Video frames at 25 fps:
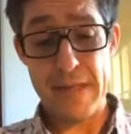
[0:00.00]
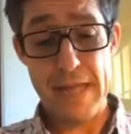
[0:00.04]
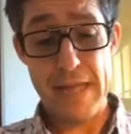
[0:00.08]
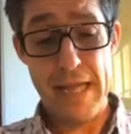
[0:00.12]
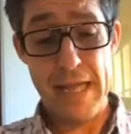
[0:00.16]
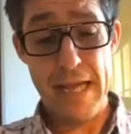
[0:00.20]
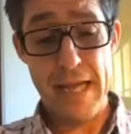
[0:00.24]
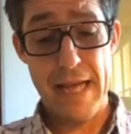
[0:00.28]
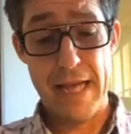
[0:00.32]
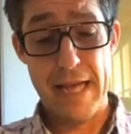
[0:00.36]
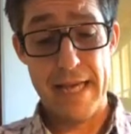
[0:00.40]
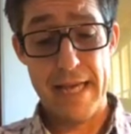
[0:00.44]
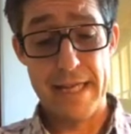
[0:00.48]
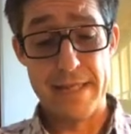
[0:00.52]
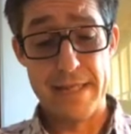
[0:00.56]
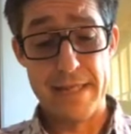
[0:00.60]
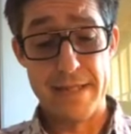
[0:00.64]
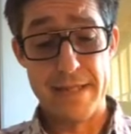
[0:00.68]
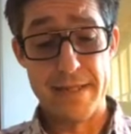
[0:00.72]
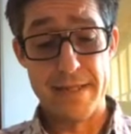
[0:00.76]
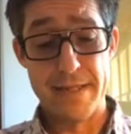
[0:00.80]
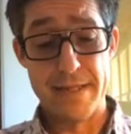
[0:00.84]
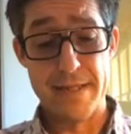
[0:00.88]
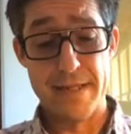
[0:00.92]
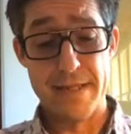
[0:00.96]

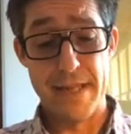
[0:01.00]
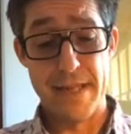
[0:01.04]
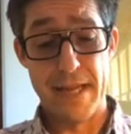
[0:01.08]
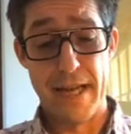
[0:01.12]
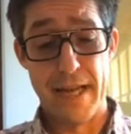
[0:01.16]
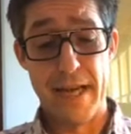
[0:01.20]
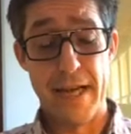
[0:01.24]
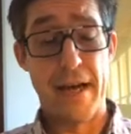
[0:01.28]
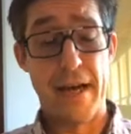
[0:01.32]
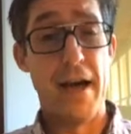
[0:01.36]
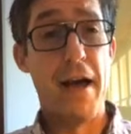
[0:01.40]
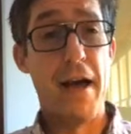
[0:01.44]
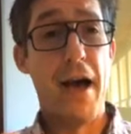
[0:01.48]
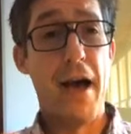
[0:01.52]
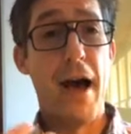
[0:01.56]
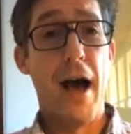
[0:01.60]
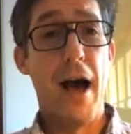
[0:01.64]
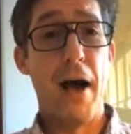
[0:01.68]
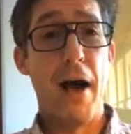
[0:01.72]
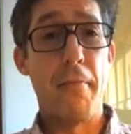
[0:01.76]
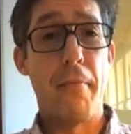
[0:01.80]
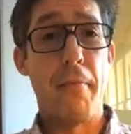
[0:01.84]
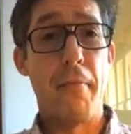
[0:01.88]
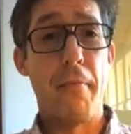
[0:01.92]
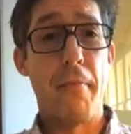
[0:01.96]
And
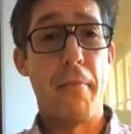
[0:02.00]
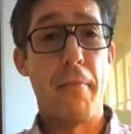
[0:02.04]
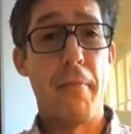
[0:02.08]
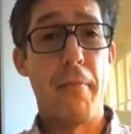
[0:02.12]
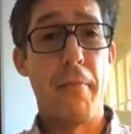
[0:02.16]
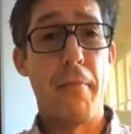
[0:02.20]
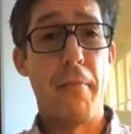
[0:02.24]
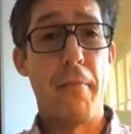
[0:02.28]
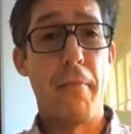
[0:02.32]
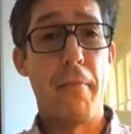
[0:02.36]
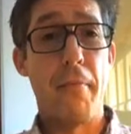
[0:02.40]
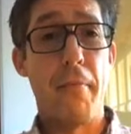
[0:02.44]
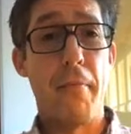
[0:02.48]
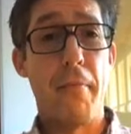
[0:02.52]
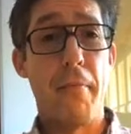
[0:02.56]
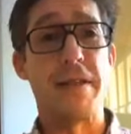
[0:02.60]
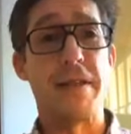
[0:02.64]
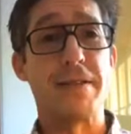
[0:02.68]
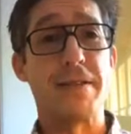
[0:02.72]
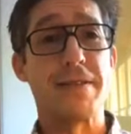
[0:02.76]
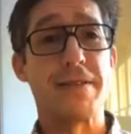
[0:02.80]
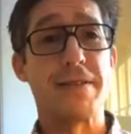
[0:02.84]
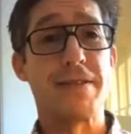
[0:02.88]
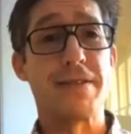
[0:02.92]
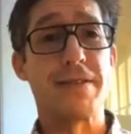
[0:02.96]
my background
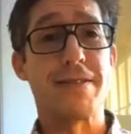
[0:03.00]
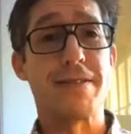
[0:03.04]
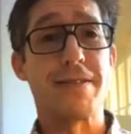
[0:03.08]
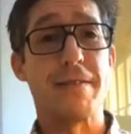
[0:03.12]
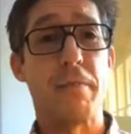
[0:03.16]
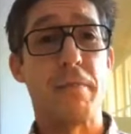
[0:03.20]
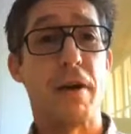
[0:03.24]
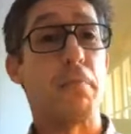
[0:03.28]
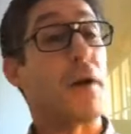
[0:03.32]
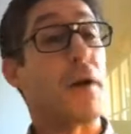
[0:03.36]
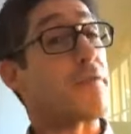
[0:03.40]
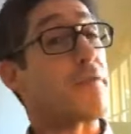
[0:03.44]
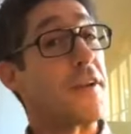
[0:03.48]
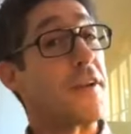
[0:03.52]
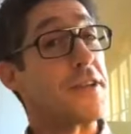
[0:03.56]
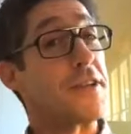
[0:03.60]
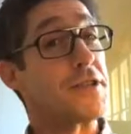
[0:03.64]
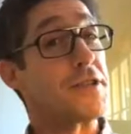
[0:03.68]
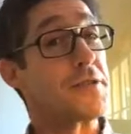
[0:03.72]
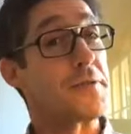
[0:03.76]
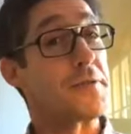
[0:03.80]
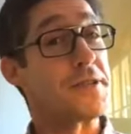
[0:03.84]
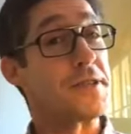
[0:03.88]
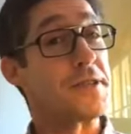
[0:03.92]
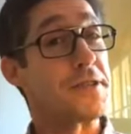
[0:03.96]
is my
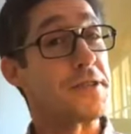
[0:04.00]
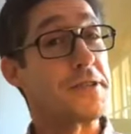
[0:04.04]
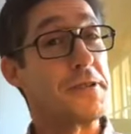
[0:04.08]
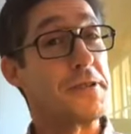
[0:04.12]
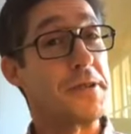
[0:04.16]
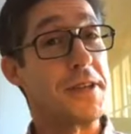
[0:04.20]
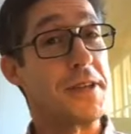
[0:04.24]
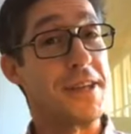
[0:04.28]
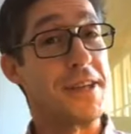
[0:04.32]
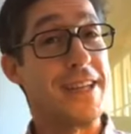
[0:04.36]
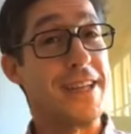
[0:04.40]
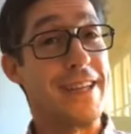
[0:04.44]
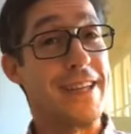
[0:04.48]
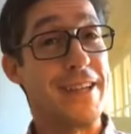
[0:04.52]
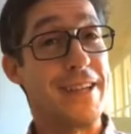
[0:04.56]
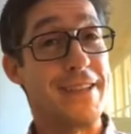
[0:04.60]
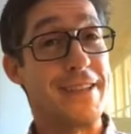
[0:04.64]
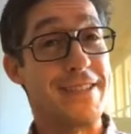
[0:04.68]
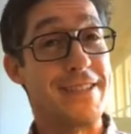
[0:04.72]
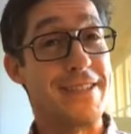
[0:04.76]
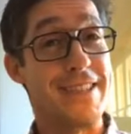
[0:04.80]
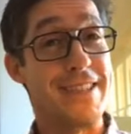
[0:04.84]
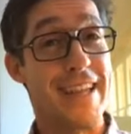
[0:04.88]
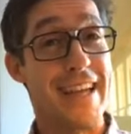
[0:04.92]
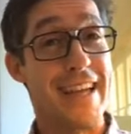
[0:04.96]
French wasn't too good in
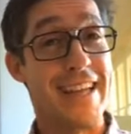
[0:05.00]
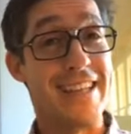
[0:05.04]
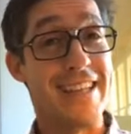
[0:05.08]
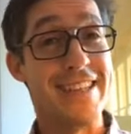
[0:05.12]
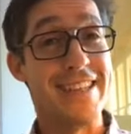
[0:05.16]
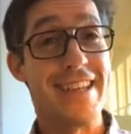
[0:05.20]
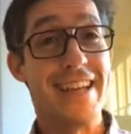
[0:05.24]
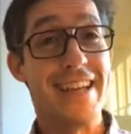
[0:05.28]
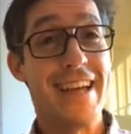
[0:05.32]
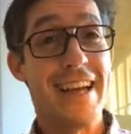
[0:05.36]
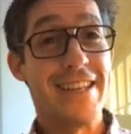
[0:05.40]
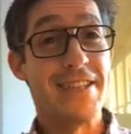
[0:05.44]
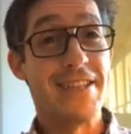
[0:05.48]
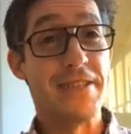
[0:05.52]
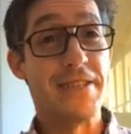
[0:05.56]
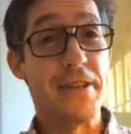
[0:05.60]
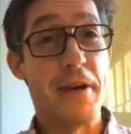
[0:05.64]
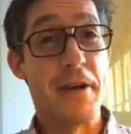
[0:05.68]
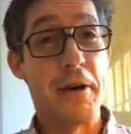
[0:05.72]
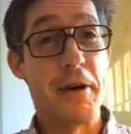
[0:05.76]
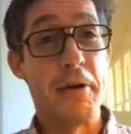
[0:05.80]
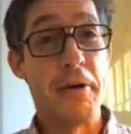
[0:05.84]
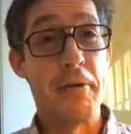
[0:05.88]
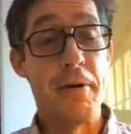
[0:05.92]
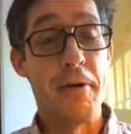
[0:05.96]
those days.
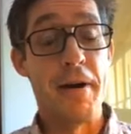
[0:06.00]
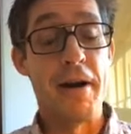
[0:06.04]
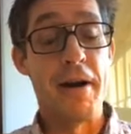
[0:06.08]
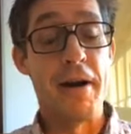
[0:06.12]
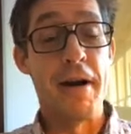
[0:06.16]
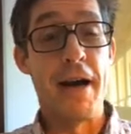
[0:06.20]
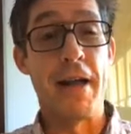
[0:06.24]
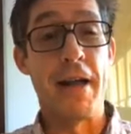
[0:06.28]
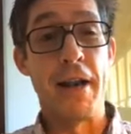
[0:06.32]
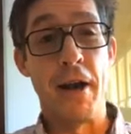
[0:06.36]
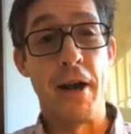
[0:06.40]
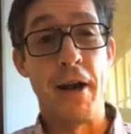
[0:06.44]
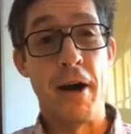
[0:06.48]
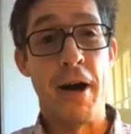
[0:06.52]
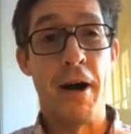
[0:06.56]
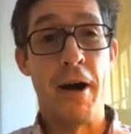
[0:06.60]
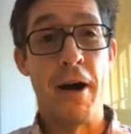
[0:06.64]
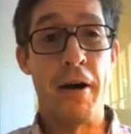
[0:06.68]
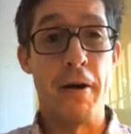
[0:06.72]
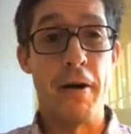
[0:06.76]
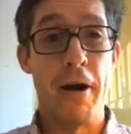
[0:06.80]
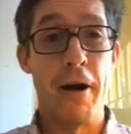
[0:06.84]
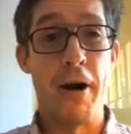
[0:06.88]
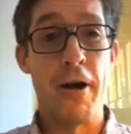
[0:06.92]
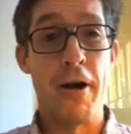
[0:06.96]
So and
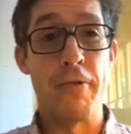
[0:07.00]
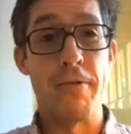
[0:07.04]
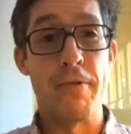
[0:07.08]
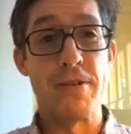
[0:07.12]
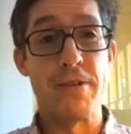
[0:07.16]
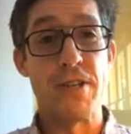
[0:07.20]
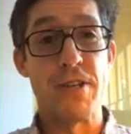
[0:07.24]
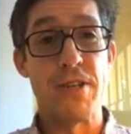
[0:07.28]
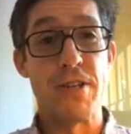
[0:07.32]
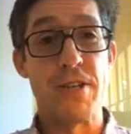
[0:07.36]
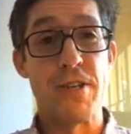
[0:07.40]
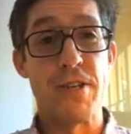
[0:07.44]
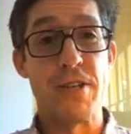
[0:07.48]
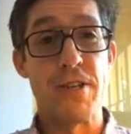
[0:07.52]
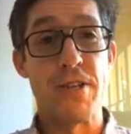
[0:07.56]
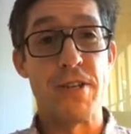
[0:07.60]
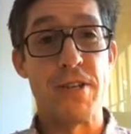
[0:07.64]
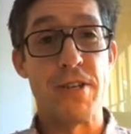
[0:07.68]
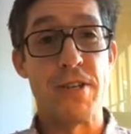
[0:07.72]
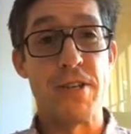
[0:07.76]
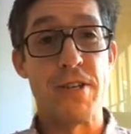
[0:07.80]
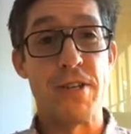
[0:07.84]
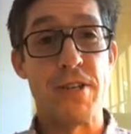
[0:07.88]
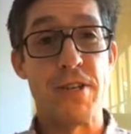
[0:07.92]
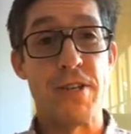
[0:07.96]
I originally am
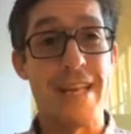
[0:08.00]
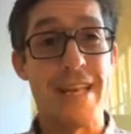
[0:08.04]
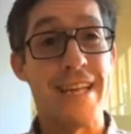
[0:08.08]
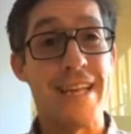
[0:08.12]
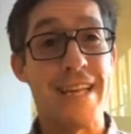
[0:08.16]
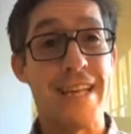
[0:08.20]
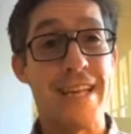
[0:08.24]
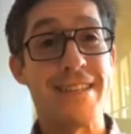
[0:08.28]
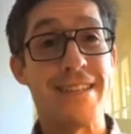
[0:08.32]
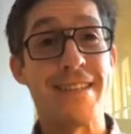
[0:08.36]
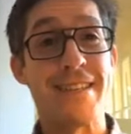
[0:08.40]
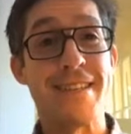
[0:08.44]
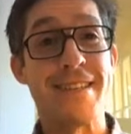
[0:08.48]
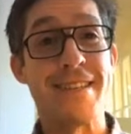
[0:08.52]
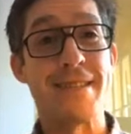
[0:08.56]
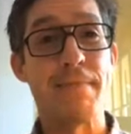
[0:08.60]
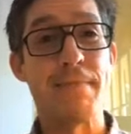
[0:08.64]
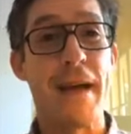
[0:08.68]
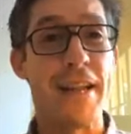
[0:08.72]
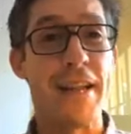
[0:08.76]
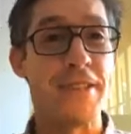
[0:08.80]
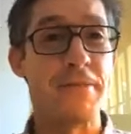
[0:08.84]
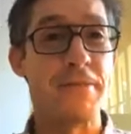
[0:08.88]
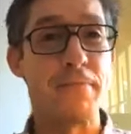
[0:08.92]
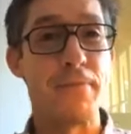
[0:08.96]
Portuguese, and
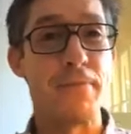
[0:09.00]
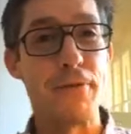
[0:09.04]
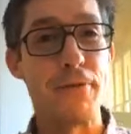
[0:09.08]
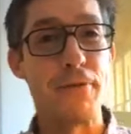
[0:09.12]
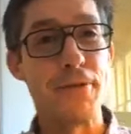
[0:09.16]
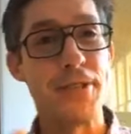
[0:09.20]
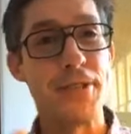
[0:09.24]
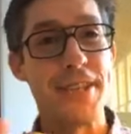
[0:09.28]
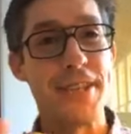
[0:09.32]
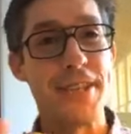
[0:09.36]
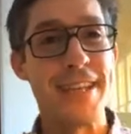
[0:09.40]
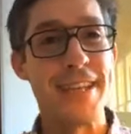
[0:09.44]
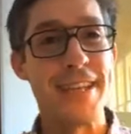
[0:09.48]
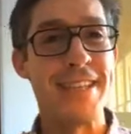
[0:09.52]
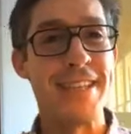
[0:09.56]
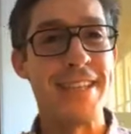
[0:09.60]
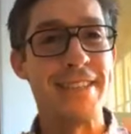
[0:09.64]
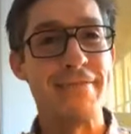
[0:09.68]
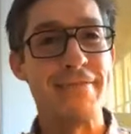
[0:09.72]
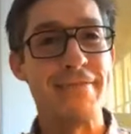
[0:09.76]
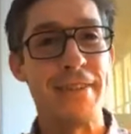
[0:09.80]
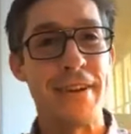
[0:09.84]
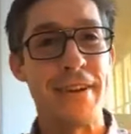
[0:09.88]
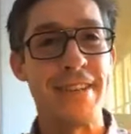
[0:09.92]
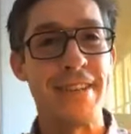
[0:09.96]
Spanish and Portuguese are
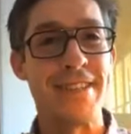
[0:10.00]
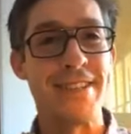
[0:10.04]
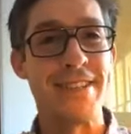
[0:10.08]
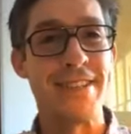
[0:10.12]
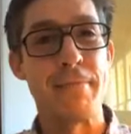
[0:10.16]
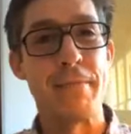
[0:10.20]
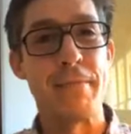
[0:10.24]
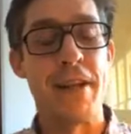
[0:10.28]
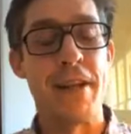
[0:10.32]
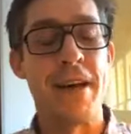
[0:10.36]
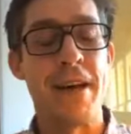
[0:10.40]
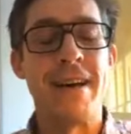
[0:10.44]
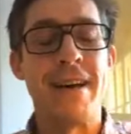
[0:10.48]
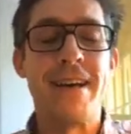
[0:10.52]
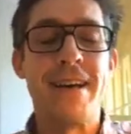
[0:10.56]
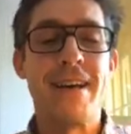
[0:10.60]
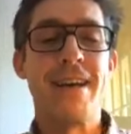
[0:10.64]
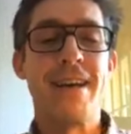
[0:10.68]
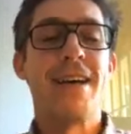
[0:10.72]
very similar.